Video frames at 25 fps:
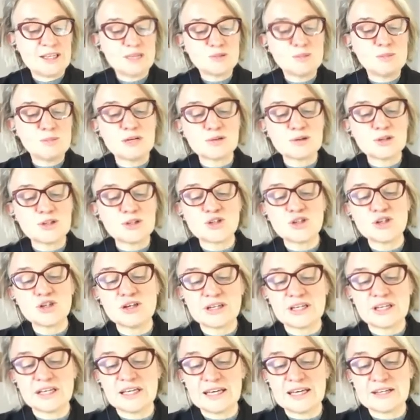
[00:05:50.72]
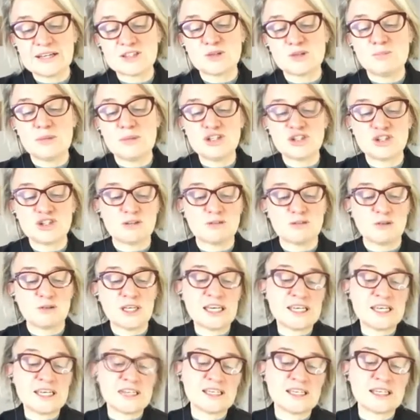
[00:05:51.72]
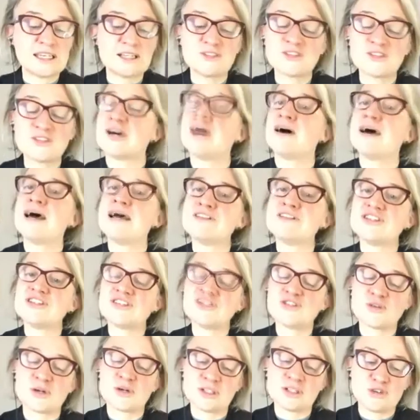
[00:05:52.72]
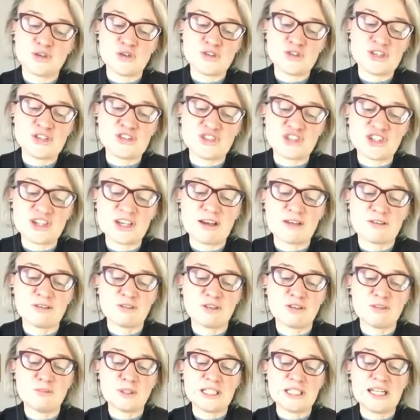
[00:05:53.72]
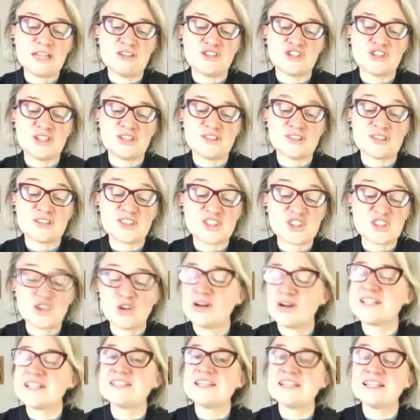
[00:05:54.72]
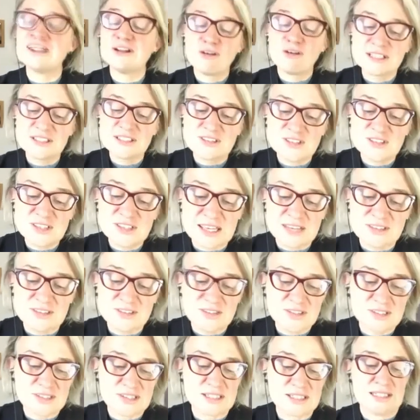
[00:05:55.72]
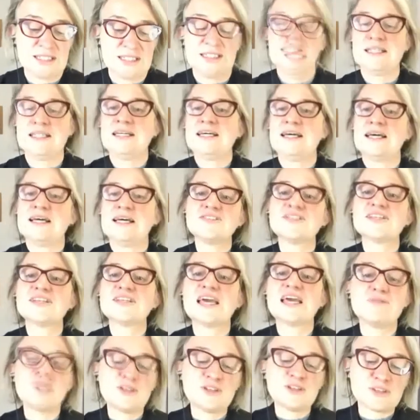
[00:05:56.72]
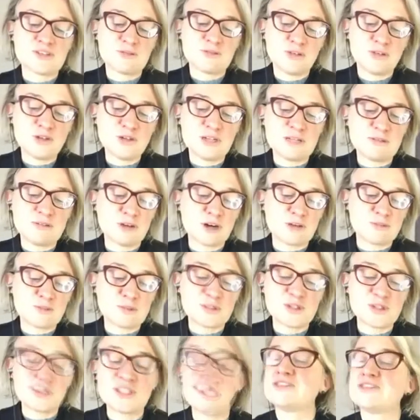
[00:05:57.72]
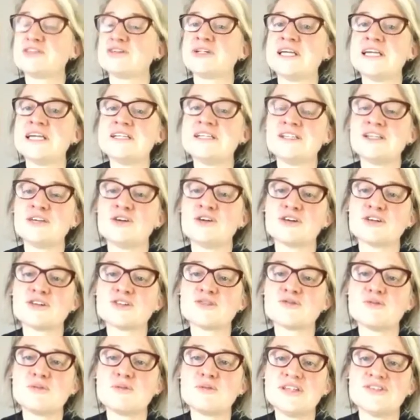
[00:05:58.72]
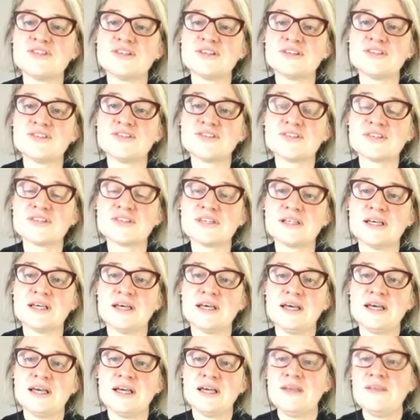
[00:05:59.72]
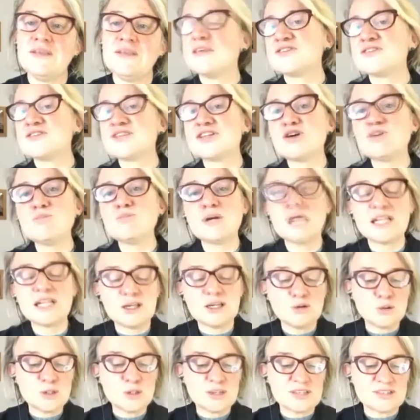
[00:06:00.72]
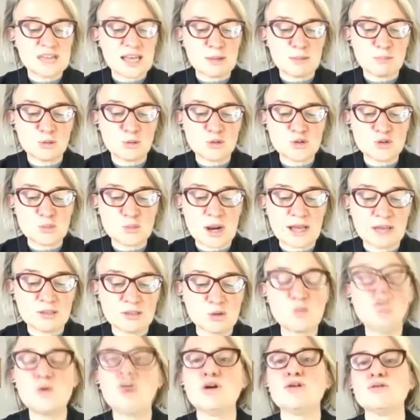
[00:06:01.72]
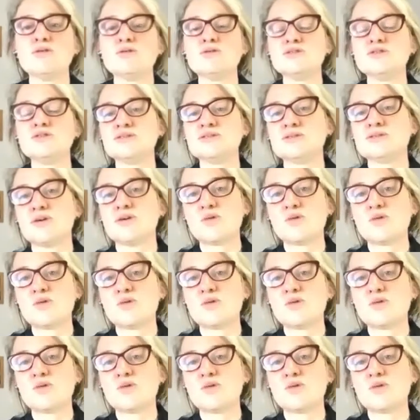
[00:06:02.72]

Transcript: Izmir in Turkey gets a mention for heating an entire district using geothermal energy since 1996 and savings of 35% on heating costs for residents. There's so many good examples around the world.